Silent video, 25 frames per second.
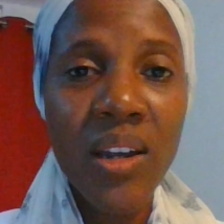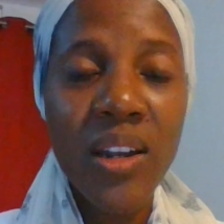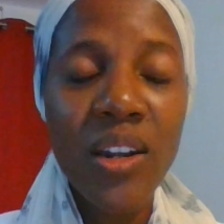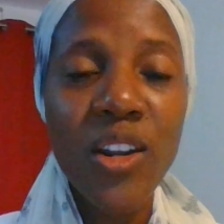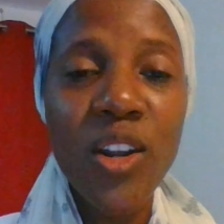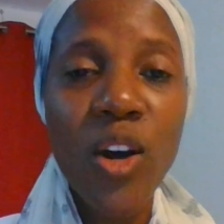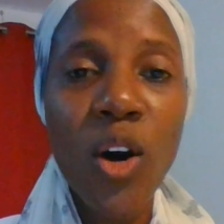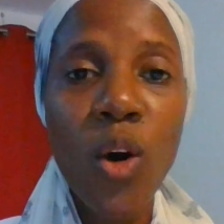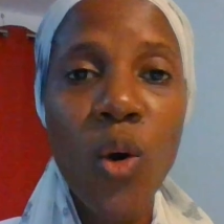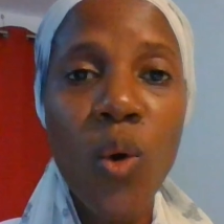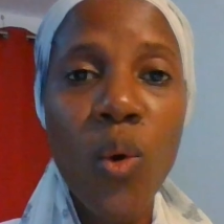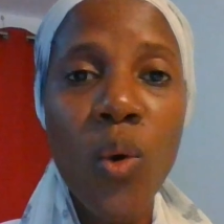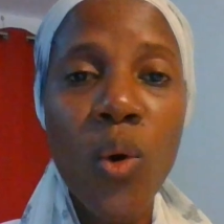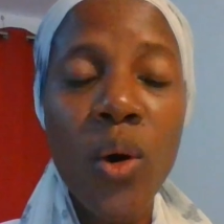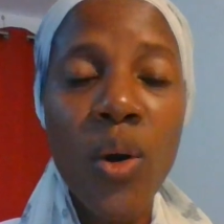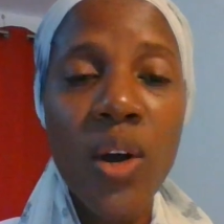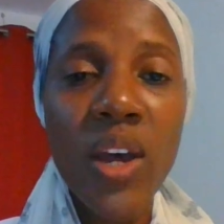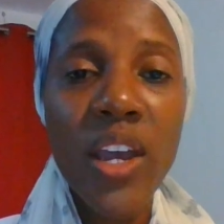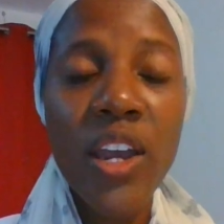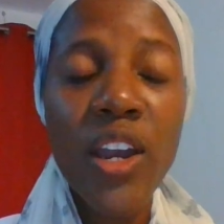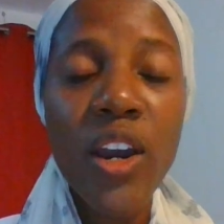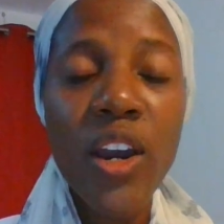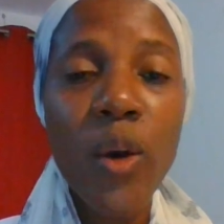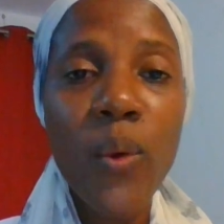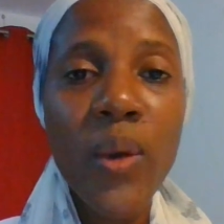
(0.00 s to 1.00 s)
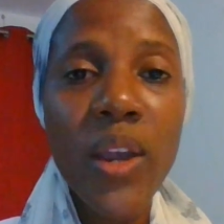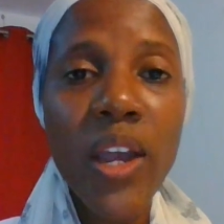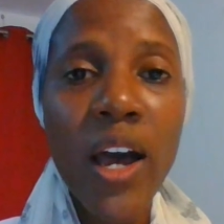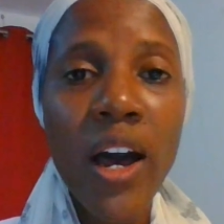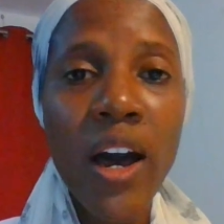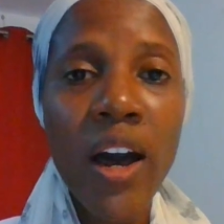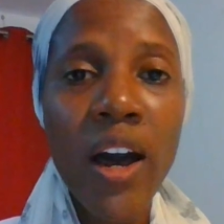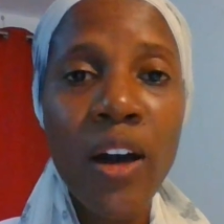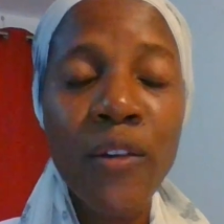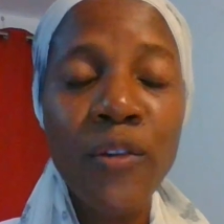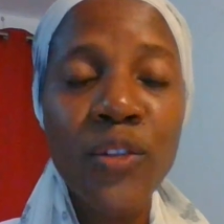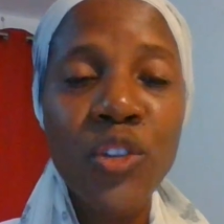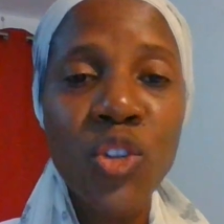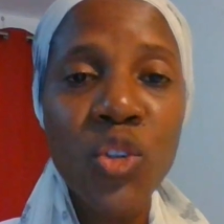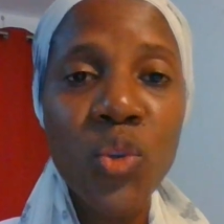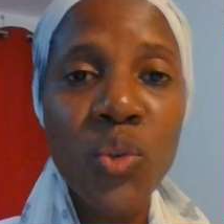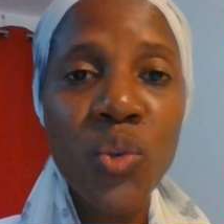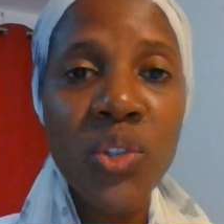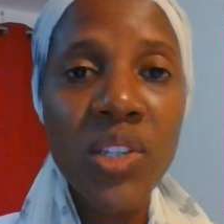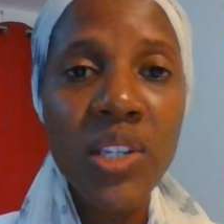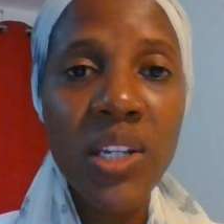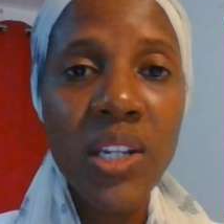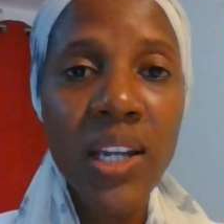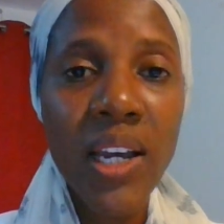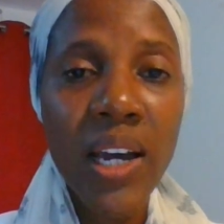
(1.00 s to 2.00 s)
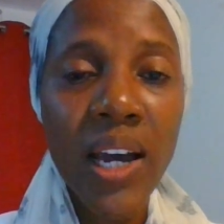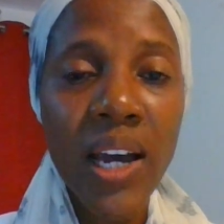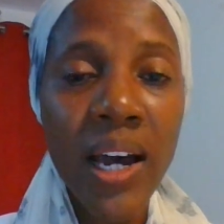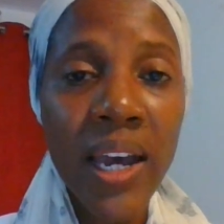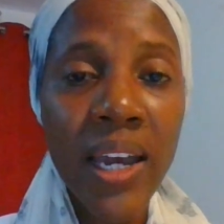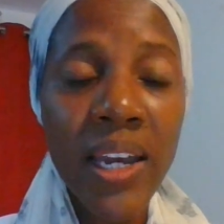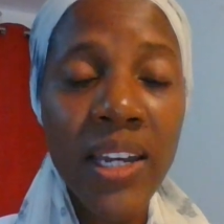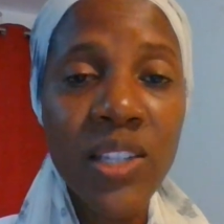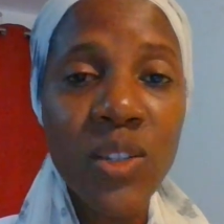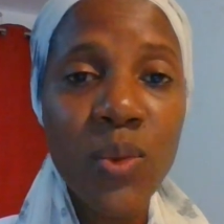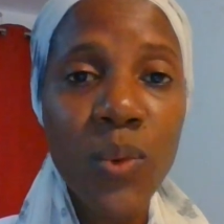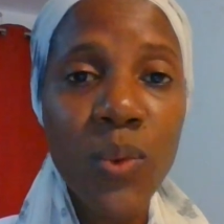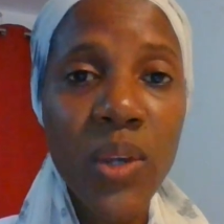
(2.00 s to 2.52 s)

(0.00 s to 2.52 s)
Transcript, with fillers: No, here we have juicing guides,